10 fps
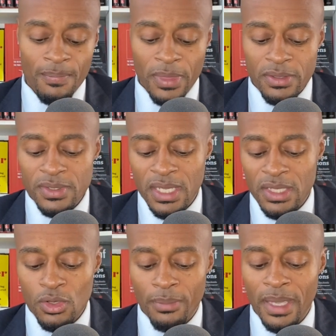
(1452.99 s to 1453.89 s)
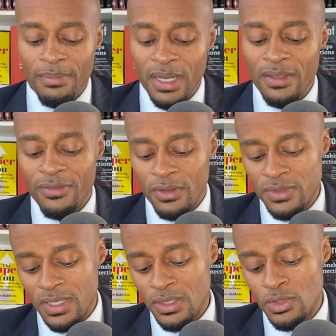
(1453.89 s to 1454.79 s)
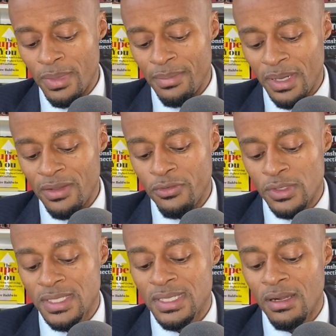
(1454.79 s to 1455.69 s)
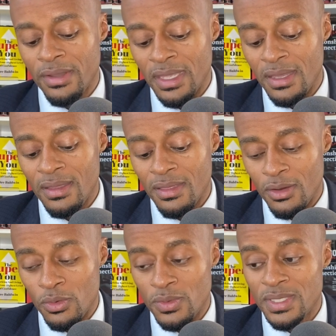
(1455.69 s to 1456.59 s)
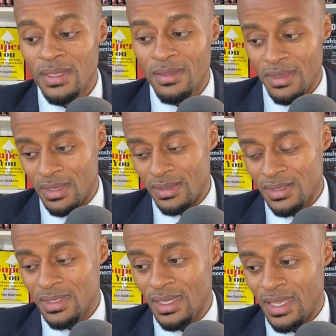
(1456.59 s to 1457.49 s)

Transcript: Understand, you don't make money for those things. You make money for selling those things.